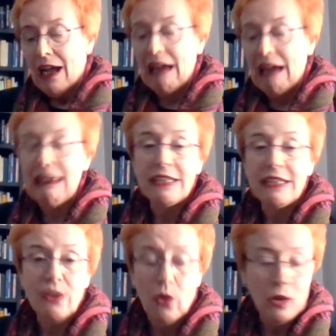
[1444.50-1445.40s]

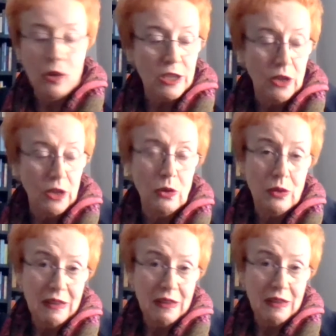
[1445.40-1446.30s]
and also
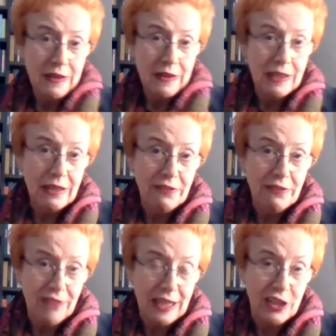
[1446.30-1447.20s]
the
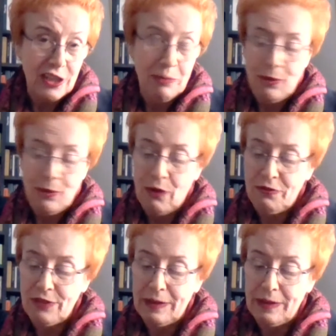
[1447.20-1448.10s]
friendship of
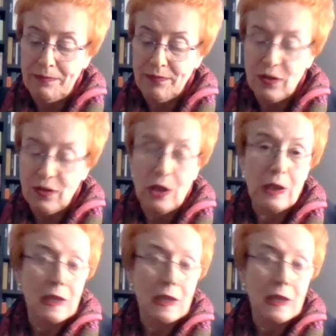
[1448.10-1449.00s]

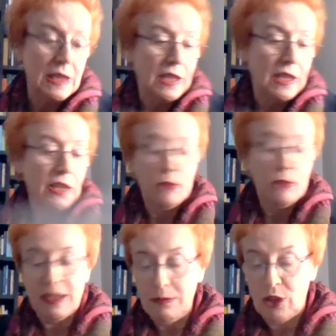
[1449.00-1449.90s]
Deleuze
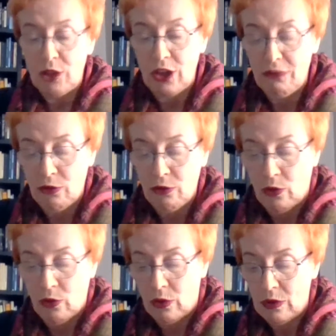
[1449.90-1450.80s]
with Michel
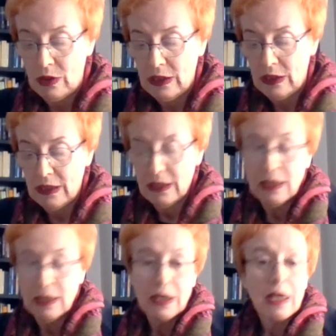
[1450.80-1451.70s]
Foucault.
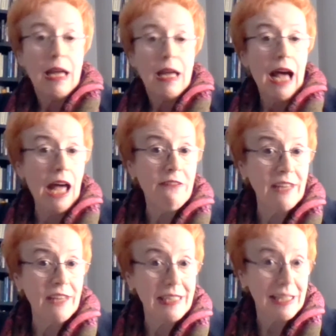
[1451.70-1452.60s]
I think
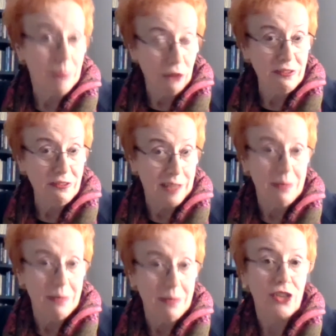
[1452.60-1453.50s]
that both of them
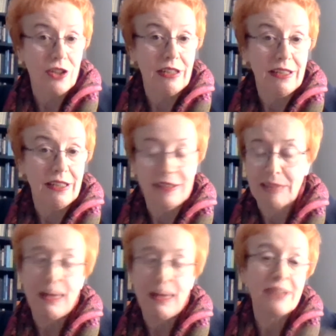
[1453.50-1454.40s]
actually,
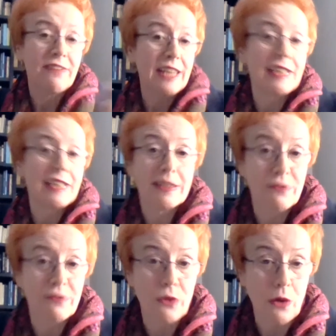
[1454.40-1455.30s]
despite the fact that
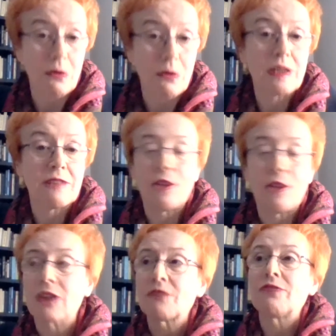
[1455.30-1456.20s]
Foucault was a
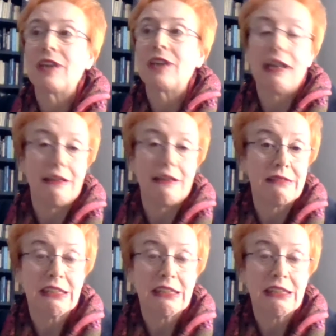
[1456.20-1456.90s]
philosopher and